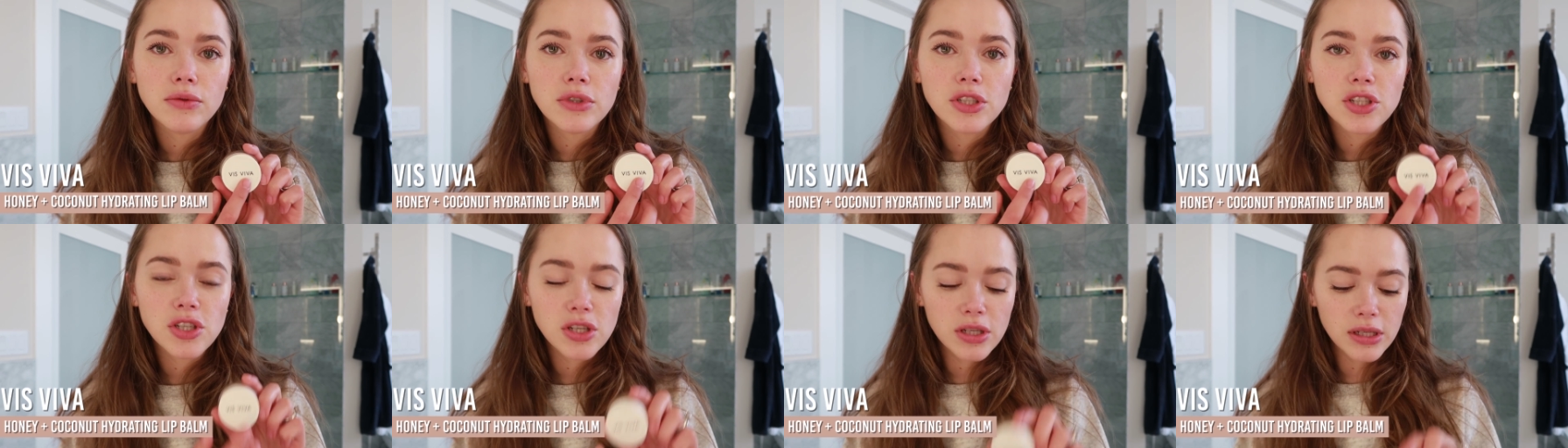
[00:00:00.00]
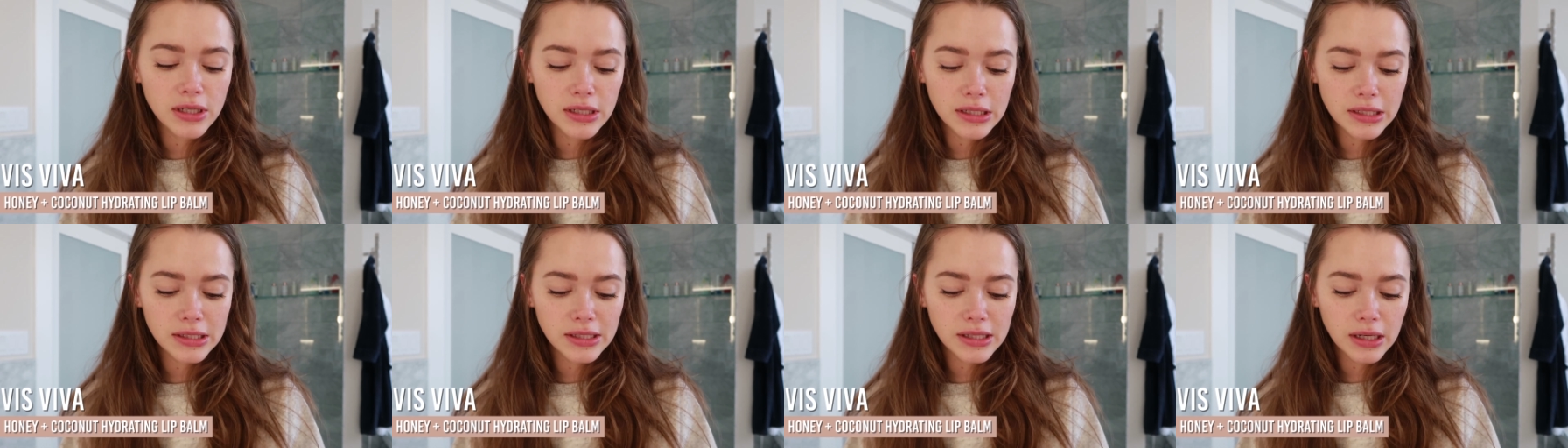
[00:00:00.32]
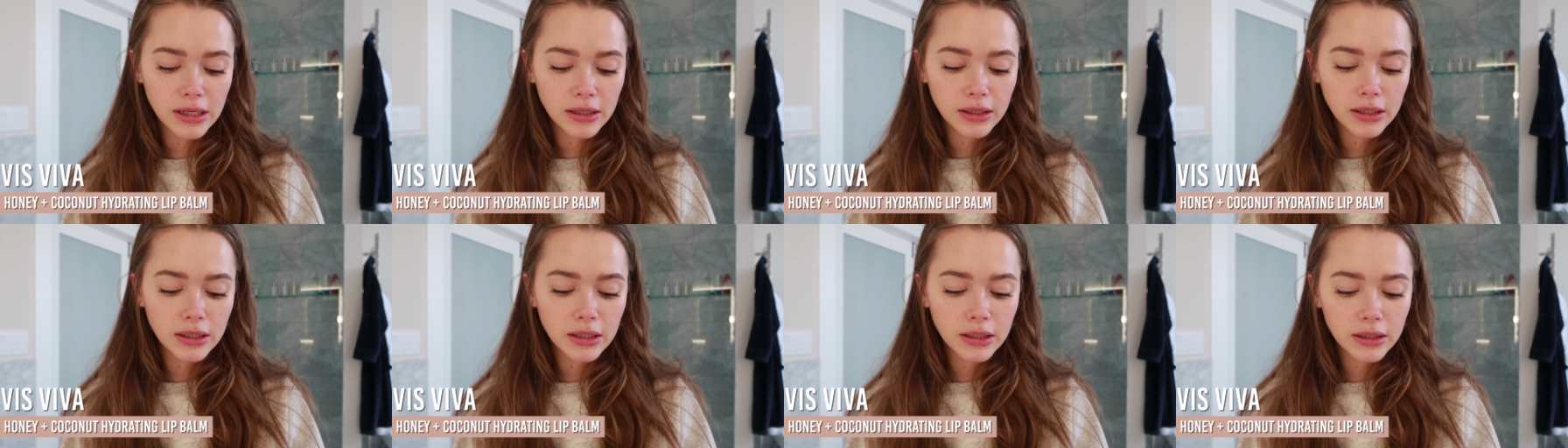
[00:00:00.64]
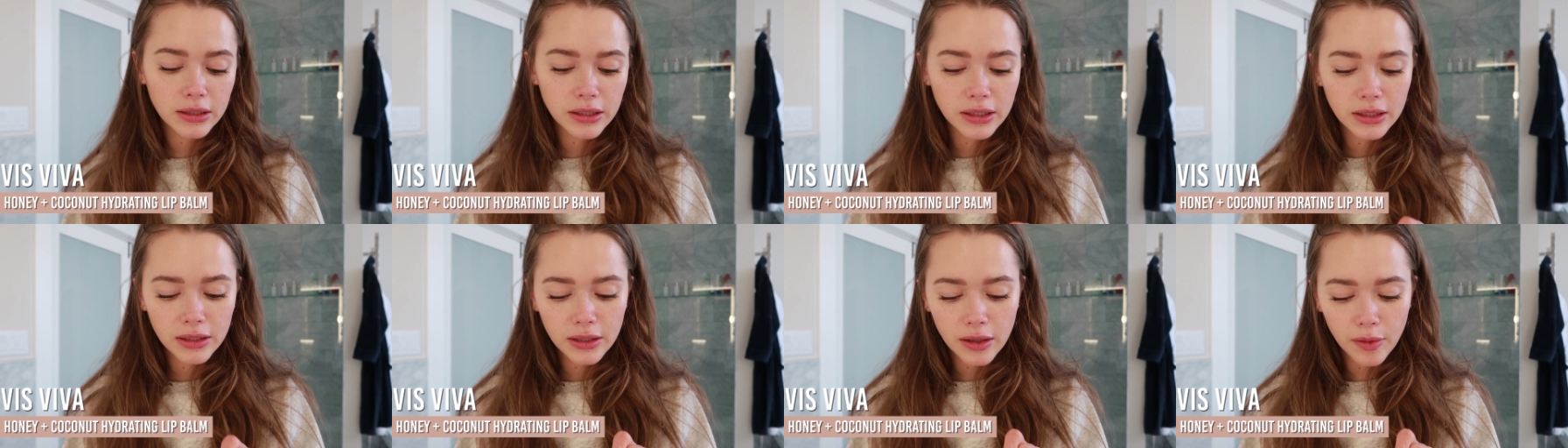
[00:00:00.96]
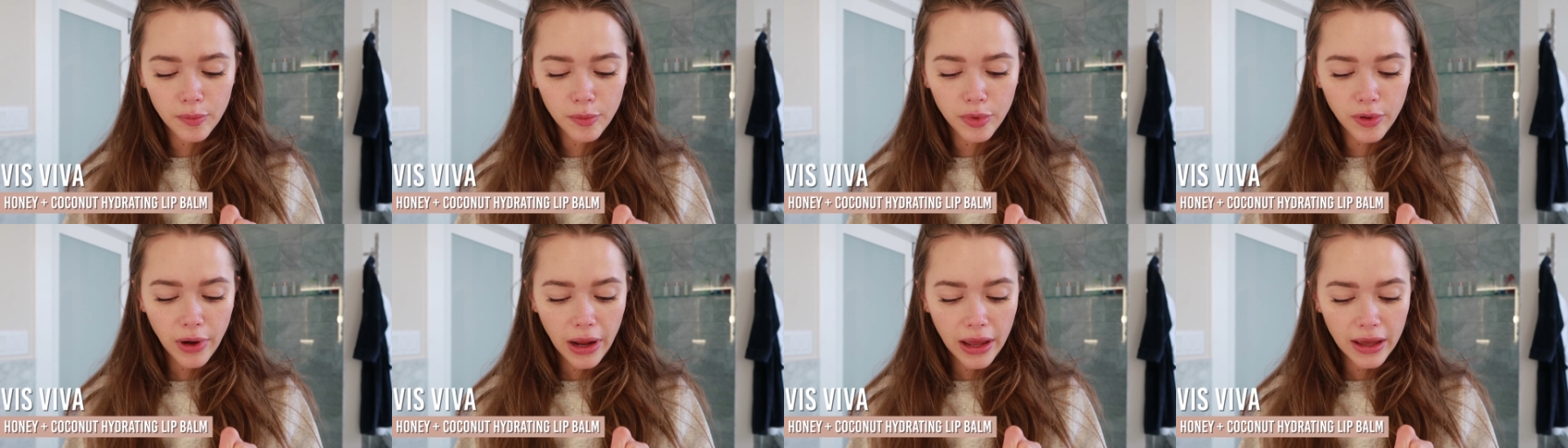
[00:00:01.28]
which is a
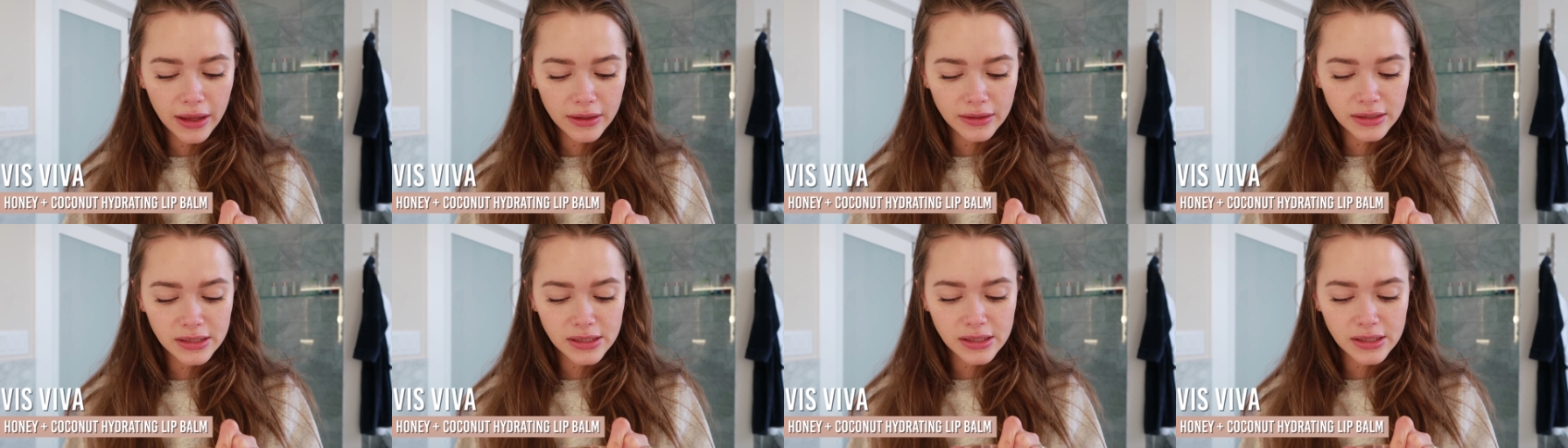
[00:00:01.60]
clean brand.